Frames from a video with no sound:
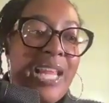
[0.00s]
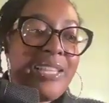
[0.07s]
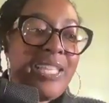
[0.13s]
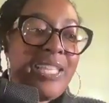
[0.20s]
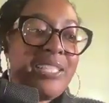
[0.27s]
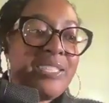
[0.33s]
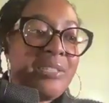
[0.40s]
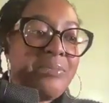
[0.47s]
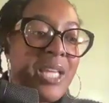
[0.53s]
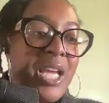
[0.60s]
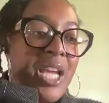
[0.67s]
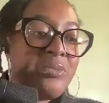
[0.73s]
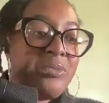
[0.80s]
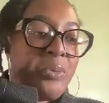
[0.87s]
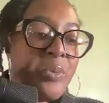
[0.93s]
I think
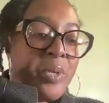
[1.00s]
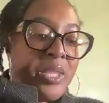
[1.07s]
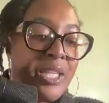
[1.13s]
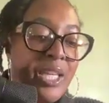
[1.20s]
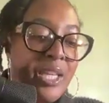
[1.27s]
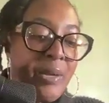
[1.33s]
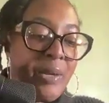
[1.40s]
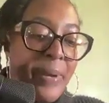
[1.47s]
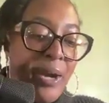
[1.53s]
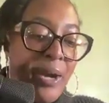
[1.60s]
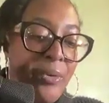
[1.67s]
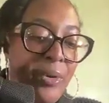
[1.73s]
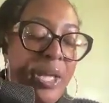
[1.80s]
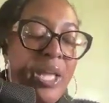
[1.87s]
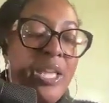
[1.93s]
sometimes when we think
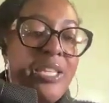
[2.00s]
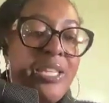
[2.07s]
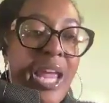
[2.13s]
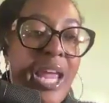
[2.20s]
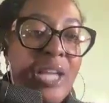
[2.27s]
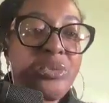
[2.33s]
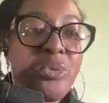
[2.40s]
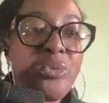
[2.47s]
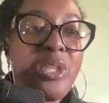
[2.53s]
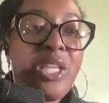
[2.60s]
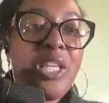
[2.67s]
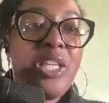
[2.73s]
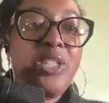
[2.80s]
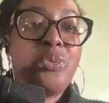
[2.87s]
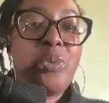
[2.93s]
about natural
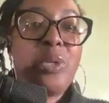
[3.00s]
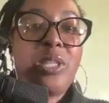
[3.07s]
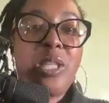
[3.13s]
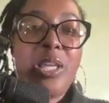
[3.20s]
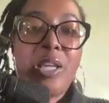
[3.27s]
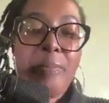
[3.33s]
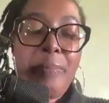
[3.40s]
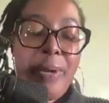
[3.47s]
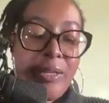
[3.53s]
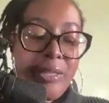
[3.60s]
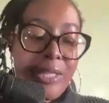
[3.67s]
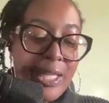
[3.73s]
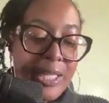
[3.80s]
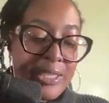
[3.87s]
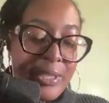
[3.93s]
things, we think about,
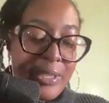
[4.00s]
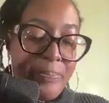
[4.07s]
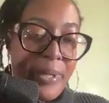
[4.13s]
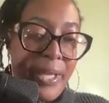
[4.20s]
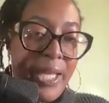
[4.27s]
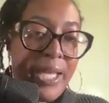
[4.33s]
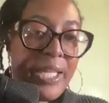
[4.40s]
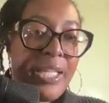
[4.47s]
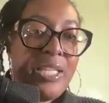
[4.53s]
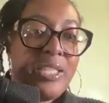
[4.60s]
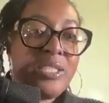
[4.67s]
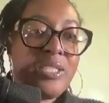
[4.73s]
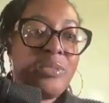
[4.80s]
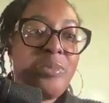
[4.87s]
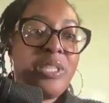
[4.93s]
like I said,
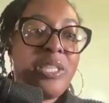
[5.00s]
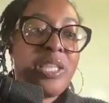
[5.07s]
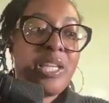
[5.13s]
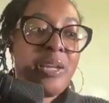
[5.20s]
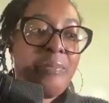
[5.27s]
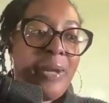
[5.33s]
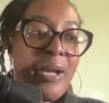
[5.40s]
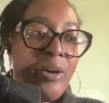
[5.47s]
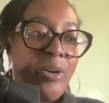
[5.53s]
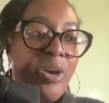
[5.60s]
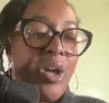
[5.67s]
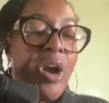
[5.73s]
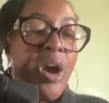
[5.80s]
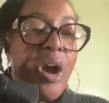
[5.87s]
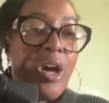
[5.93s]
paganism, we think about
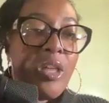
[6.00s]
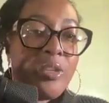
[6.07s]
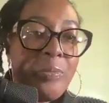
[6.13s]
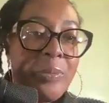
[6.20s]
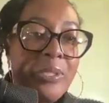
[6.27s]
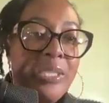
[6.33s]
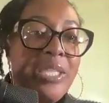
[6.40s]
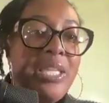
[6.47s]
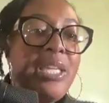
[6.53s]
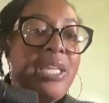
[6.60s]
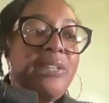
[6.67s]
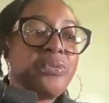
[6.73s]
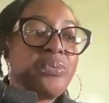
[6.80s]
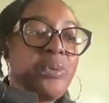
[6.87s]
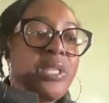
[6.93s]
other
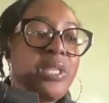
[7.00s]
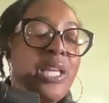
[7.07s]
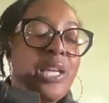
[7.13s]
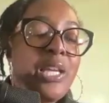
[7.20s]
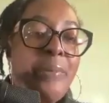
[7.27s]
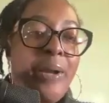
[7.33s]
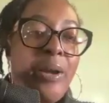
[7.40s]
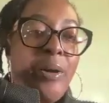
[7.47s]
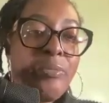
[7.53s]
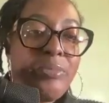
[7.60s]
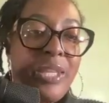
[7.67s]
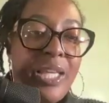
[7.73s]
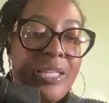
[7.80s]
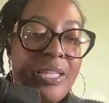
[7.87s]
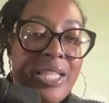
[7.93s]
beliefs, we think about
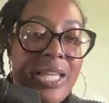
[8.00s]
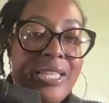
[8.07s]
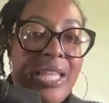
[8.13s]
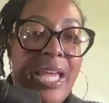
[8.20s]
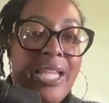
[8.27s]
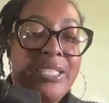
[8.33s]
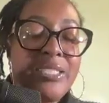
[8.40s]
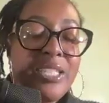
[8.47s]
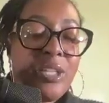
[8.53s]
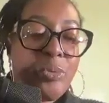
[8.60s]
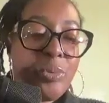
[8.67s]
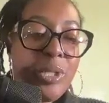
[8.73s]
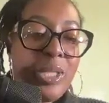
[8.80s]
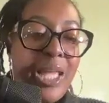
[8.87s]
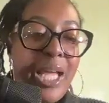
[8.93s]
things like that, instead
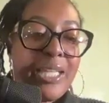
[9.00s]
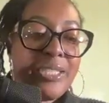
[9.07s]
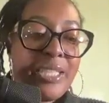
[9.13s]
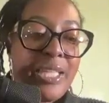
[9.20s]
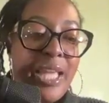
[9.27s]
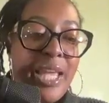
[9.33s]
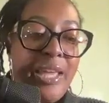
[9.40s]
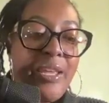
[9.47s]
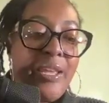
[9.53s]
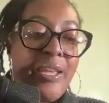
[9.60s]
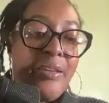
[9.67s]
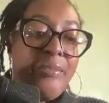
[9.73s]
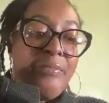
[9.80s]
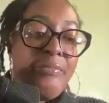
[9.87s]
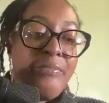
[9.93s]
of realizing that,
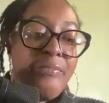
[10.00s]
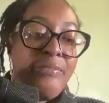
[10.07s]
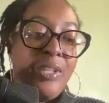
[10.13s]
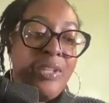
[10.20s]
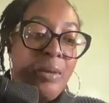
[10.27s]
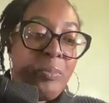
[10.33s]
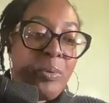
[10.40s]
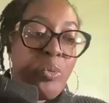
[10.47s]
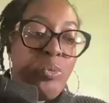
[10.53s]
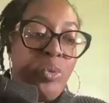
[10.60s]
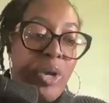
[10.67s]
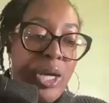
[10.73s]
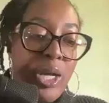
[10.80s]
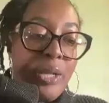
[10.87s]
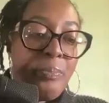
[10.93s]
number
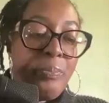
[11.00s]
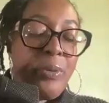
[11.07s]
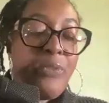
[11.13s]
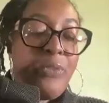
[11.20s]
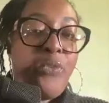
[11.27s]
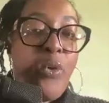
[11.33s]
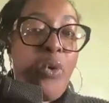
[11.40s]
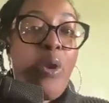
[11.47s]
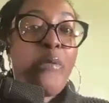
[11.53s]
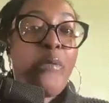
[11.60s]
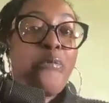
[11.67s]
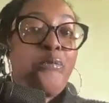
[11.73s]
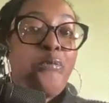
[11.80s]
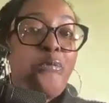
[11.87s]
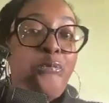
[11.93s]
one,
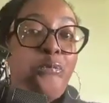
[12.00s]
before